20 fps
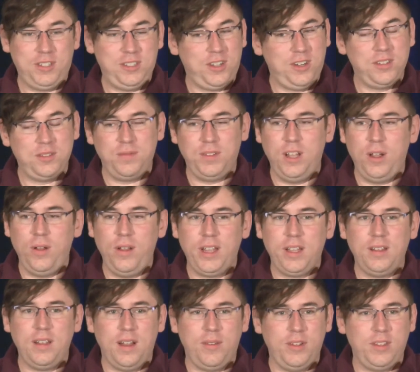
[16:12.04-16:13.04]
starts
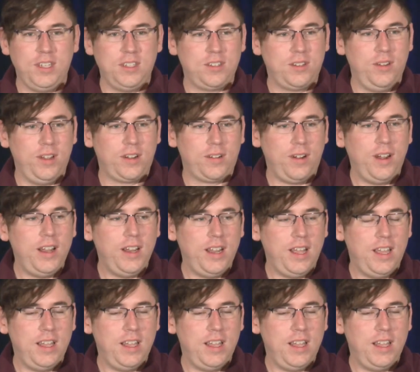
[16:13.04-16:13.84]
flowing, everything's going great,